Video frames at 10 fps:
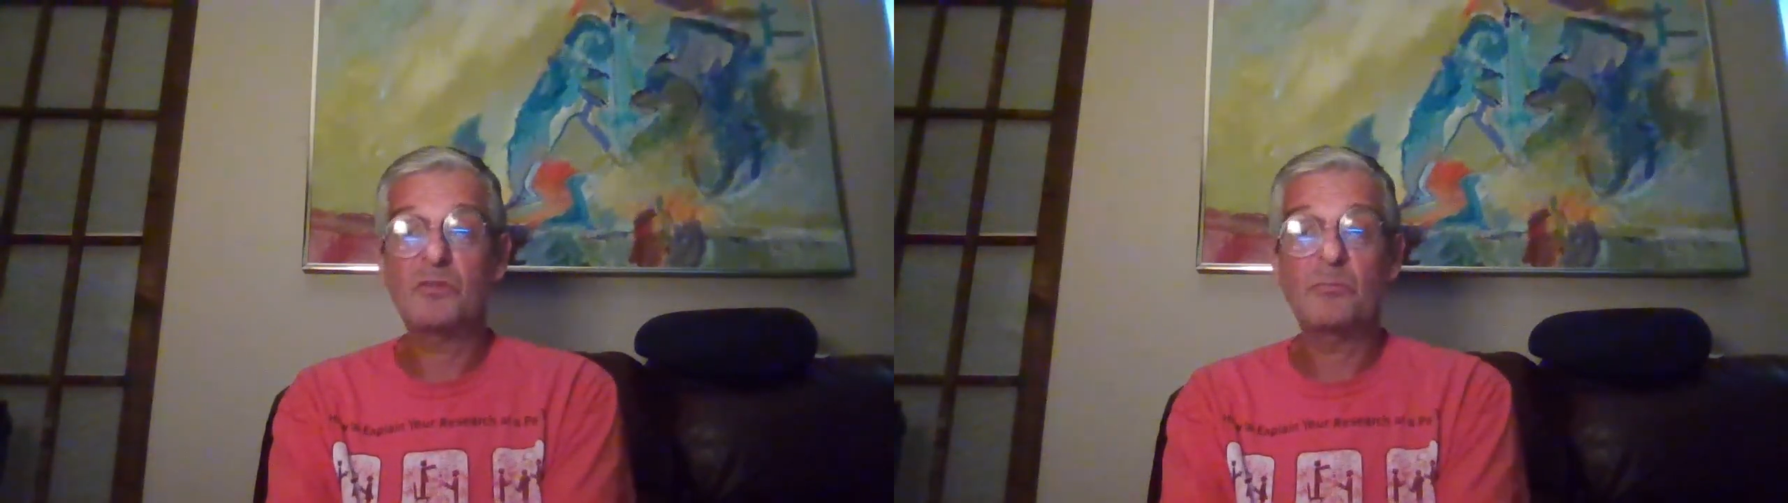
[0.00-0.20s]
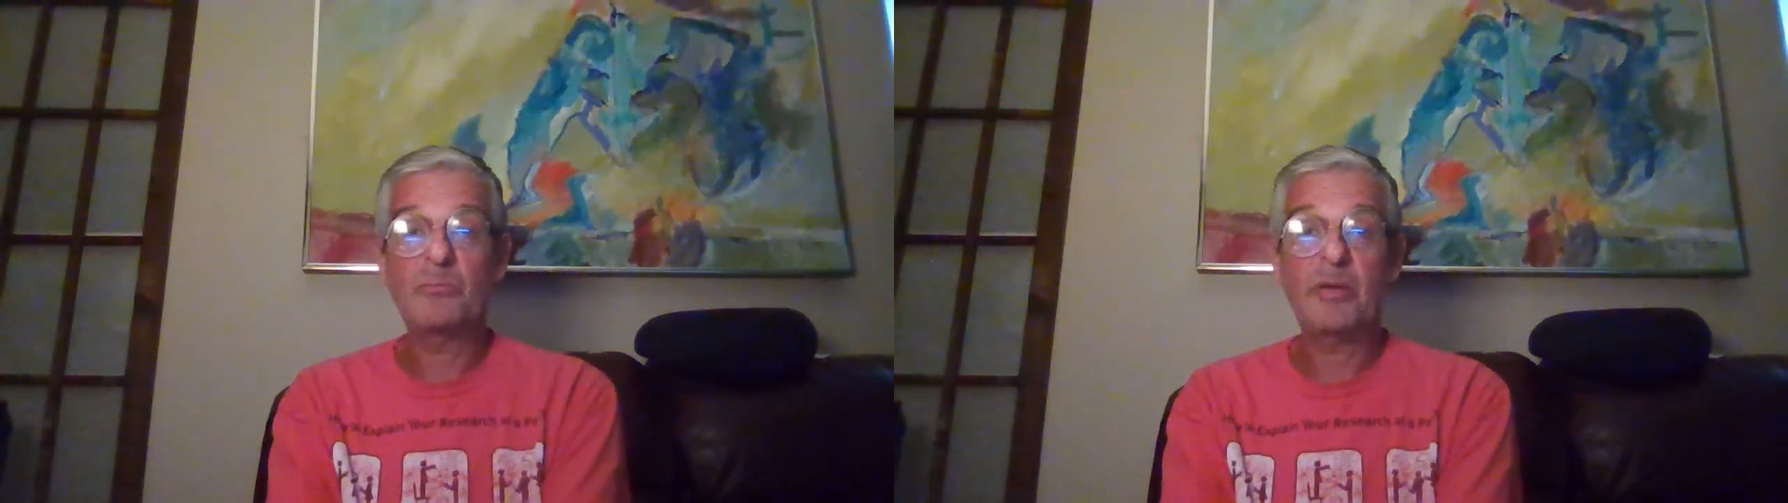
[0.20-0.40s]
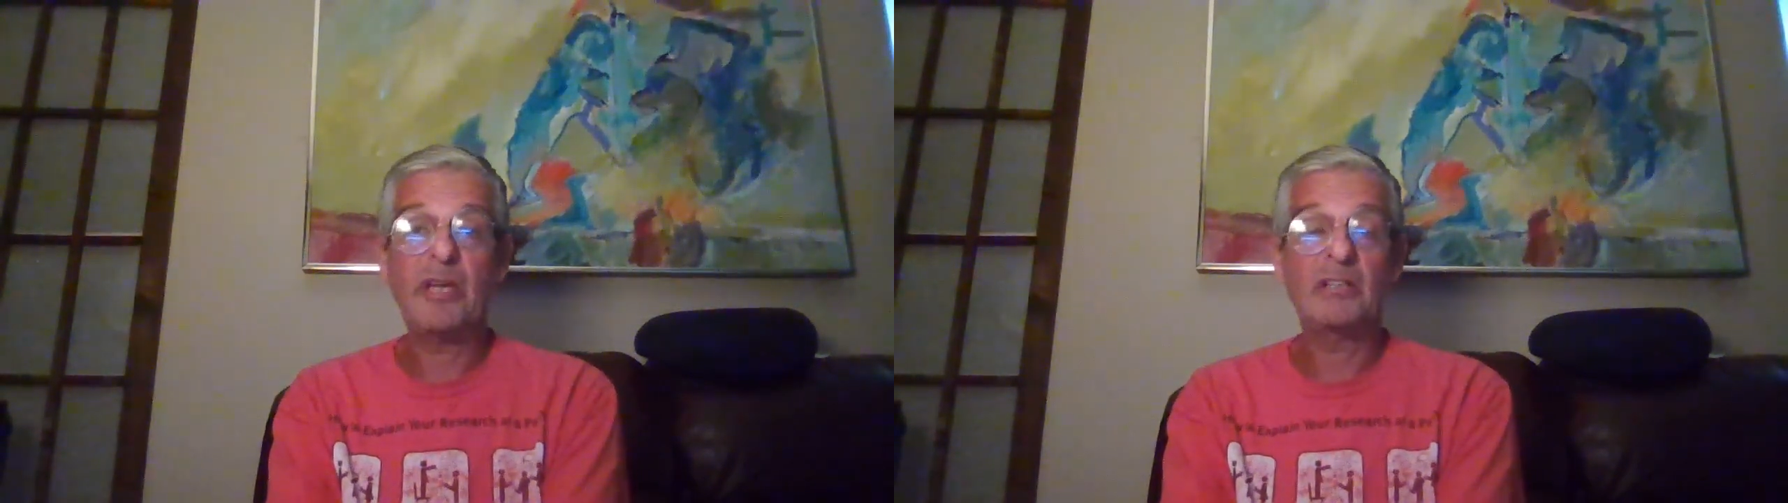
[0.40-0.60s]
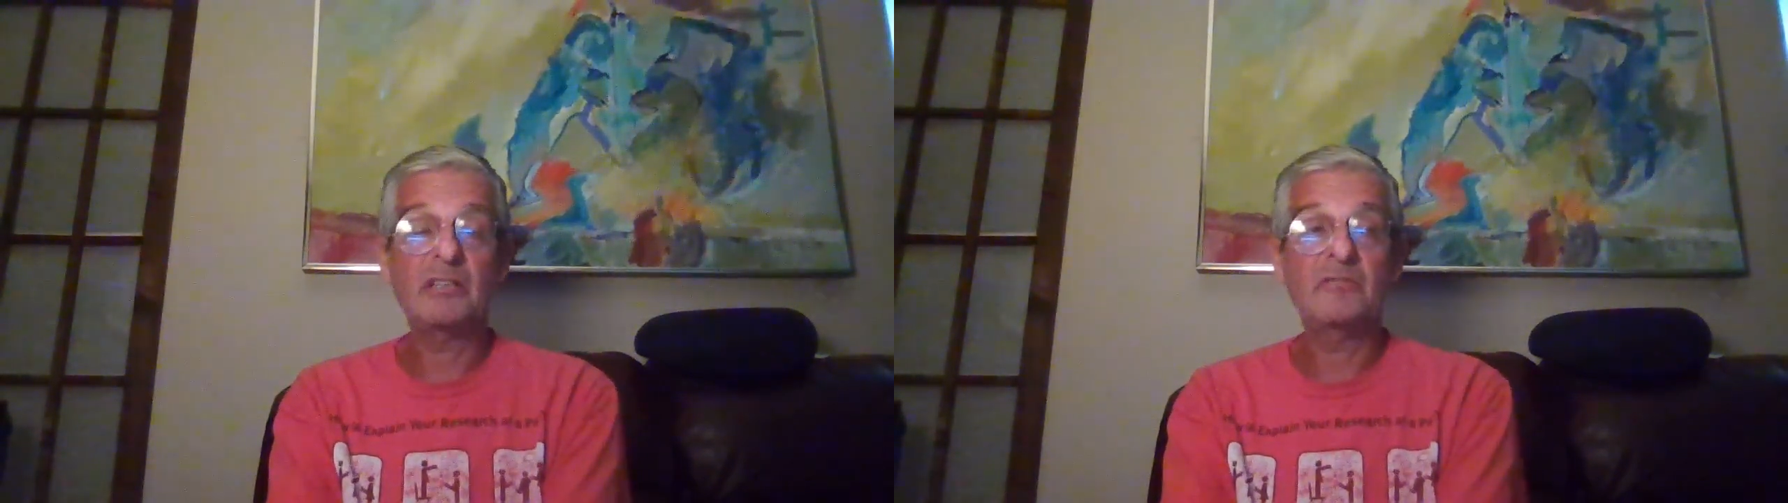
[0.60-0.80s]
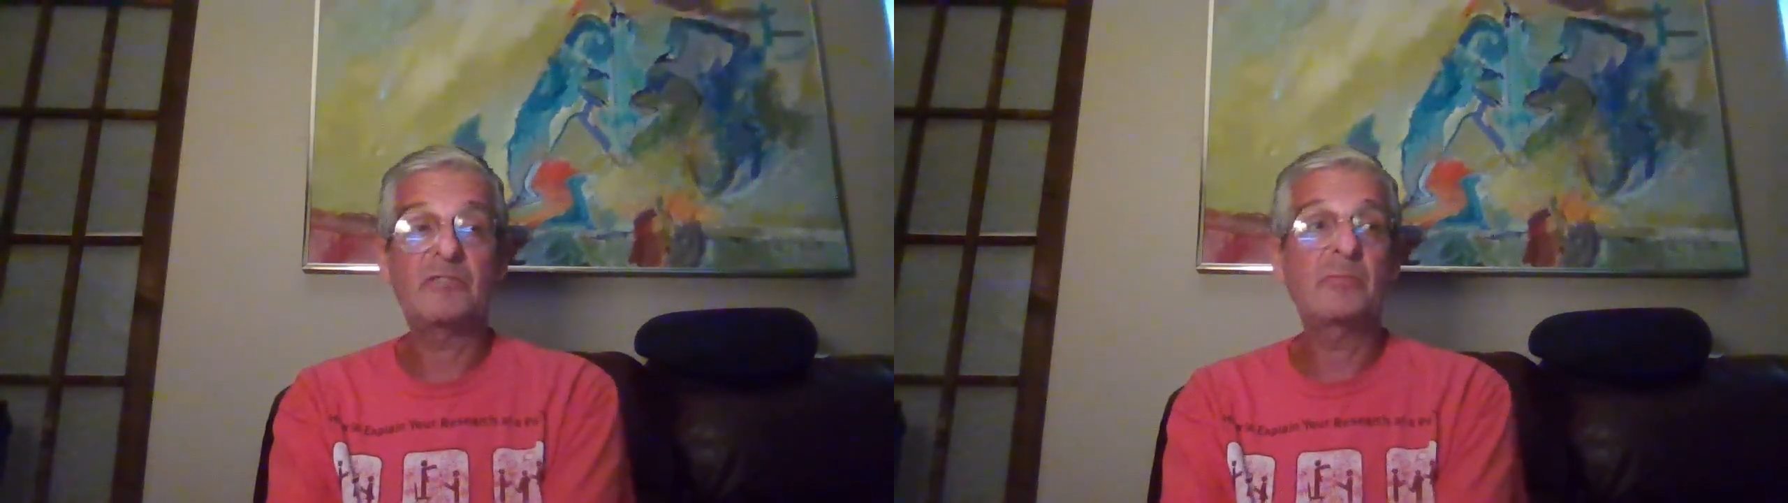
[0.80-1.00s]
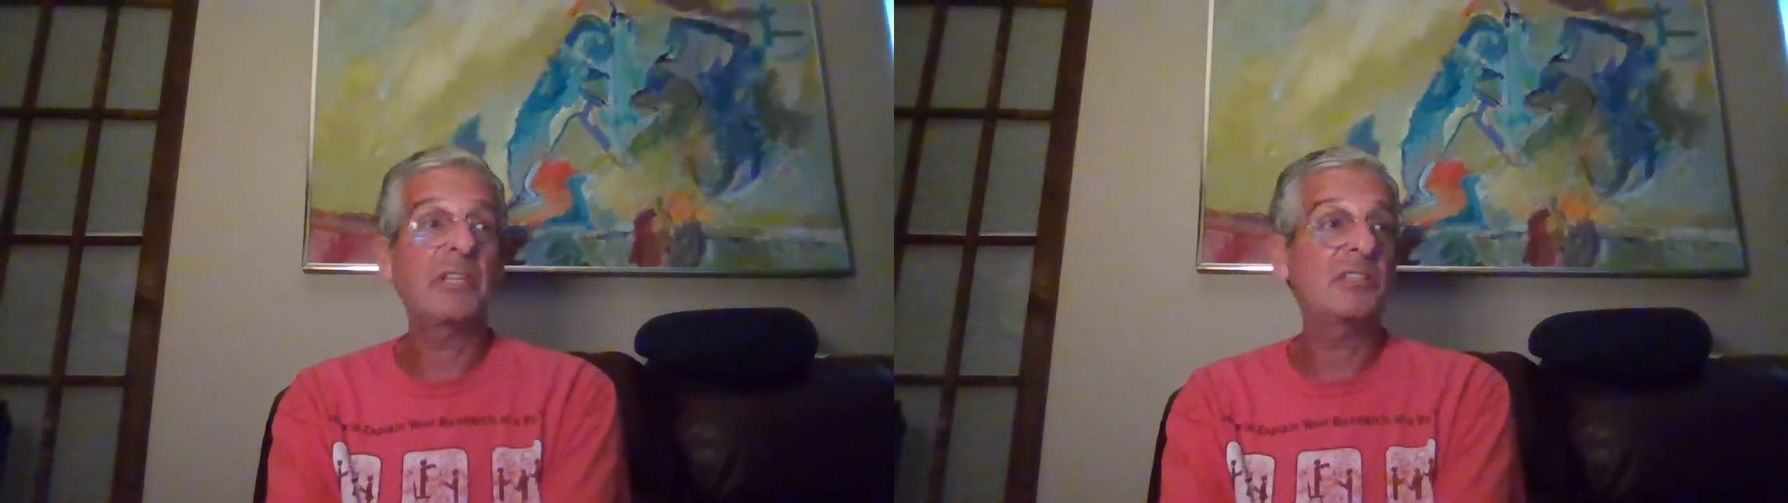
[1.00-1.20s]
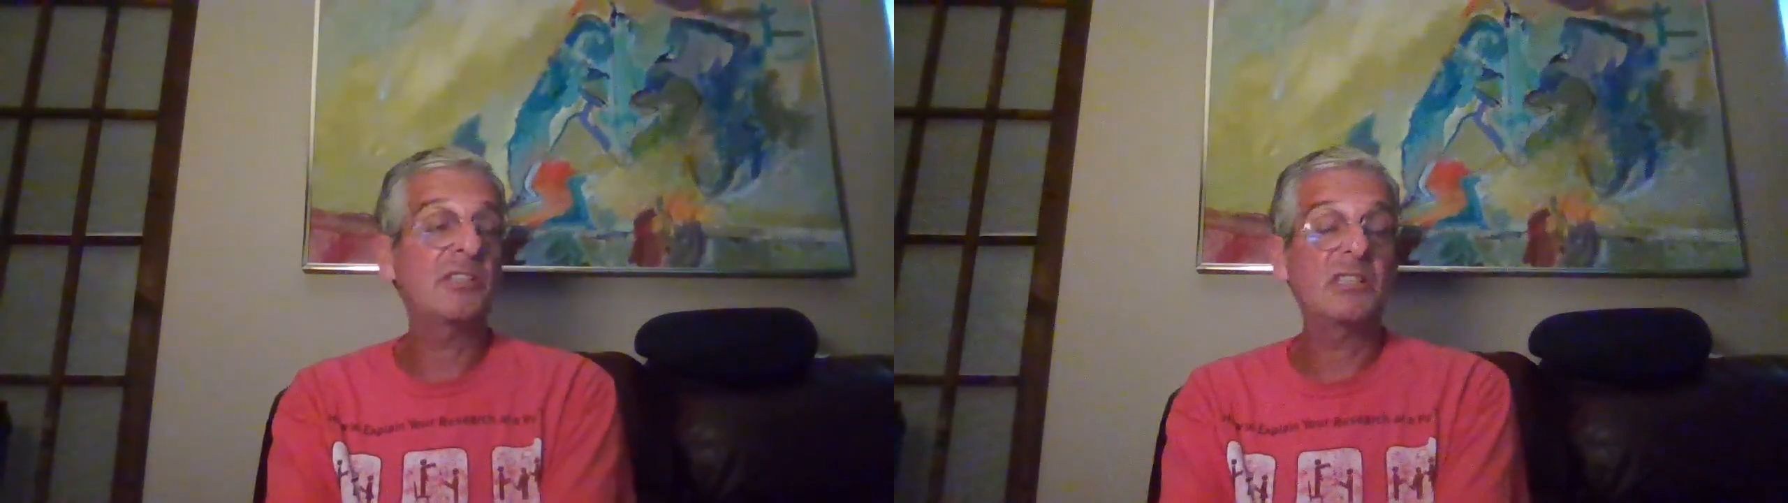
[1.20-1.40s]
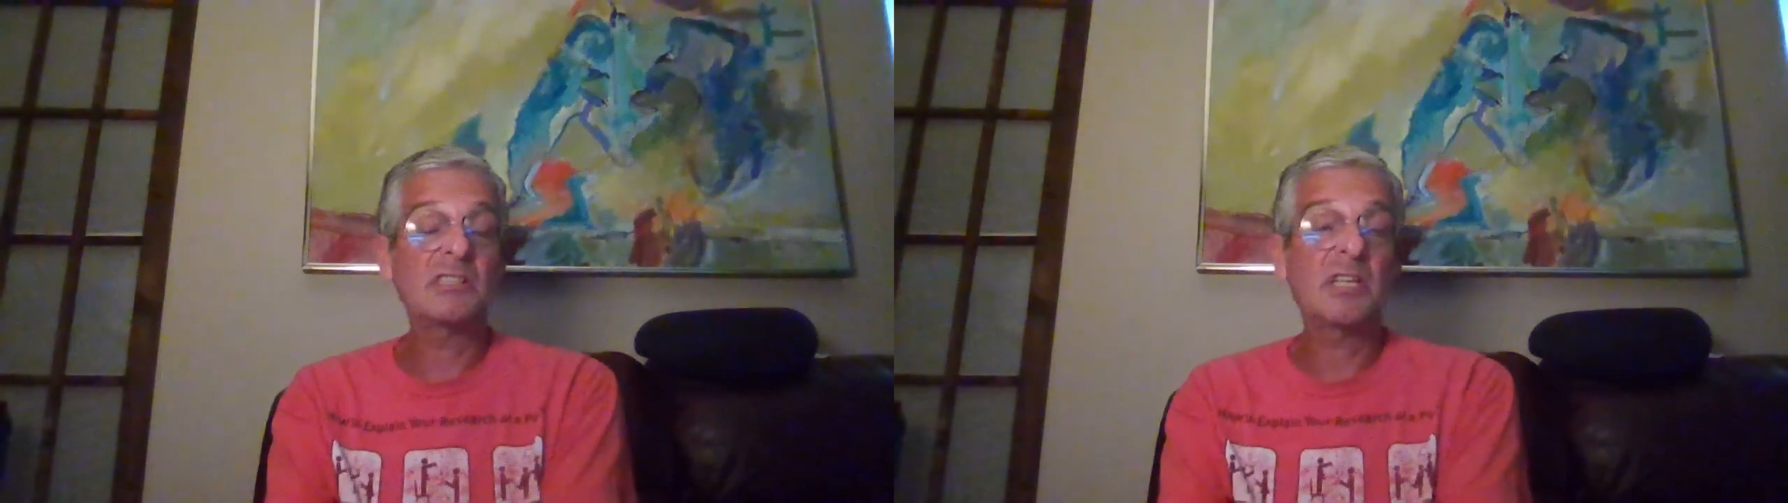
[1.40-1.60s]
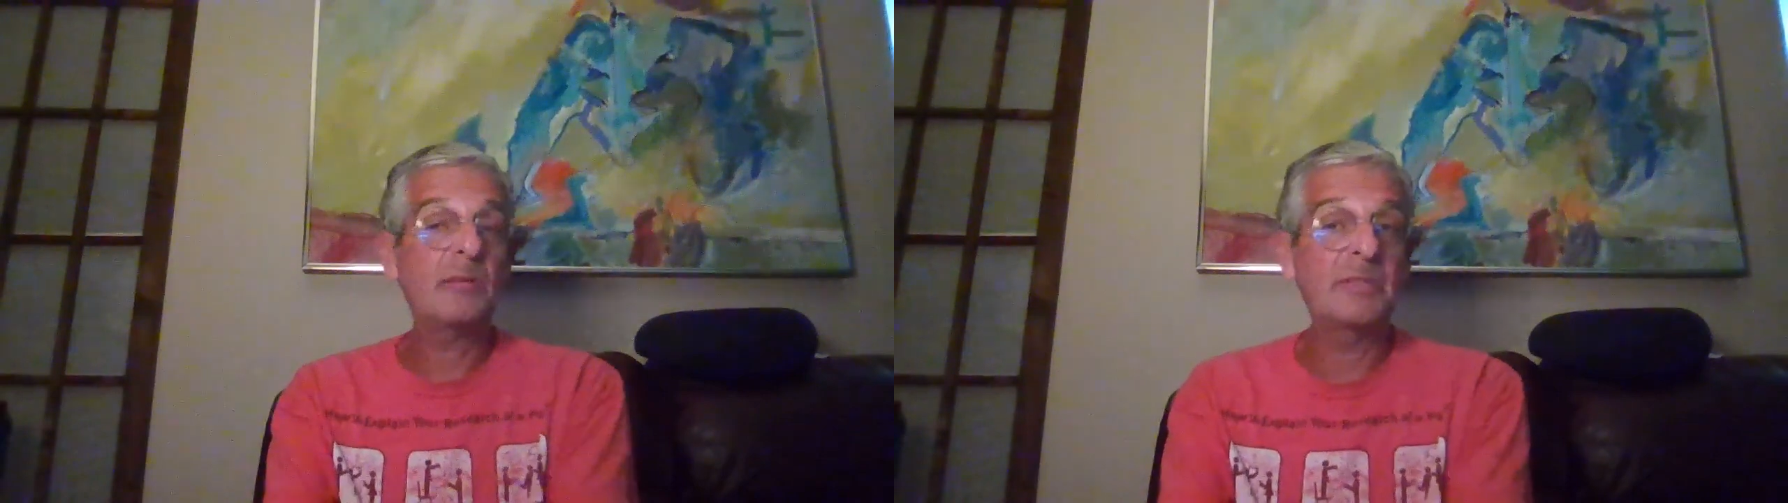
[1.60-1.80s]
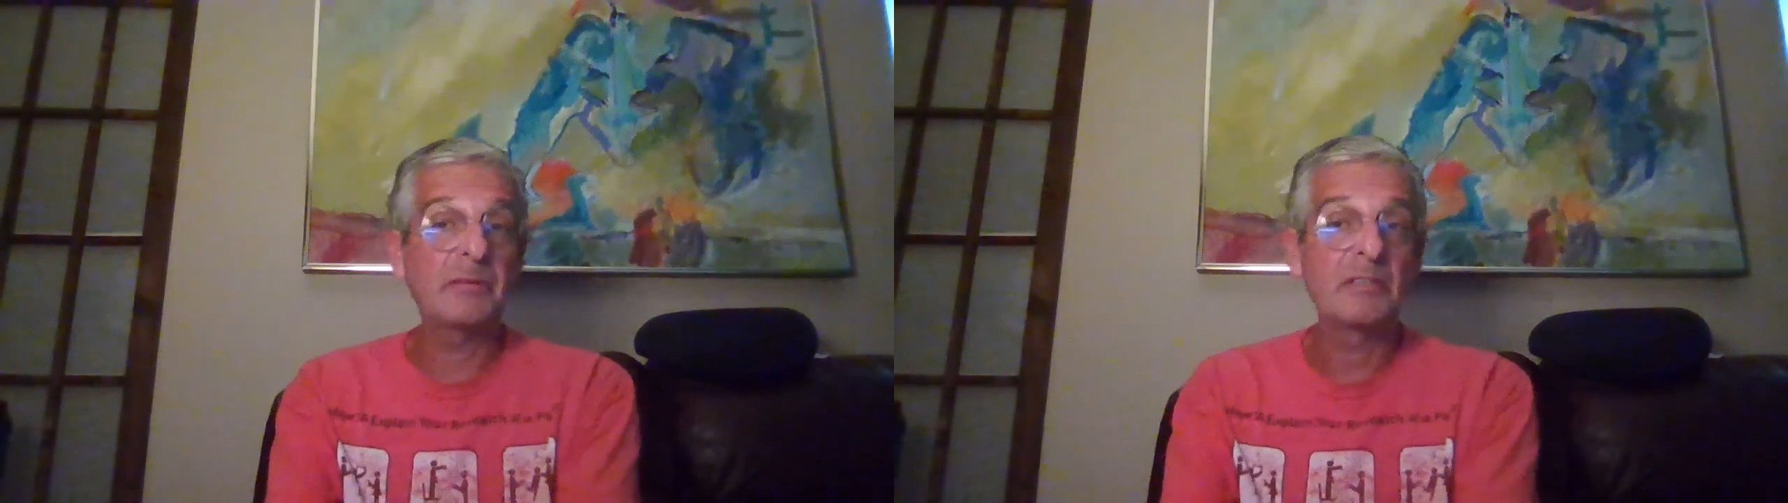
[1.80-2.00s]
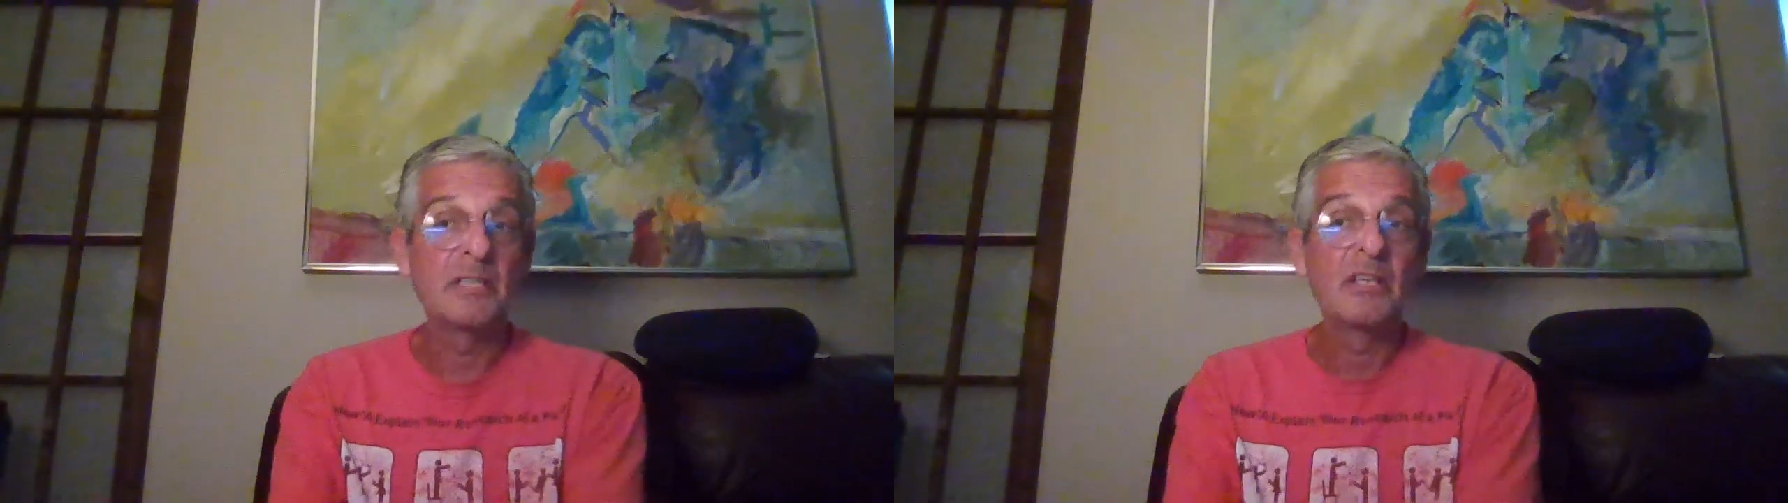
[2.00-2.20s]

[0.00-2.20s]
compare the information that's coming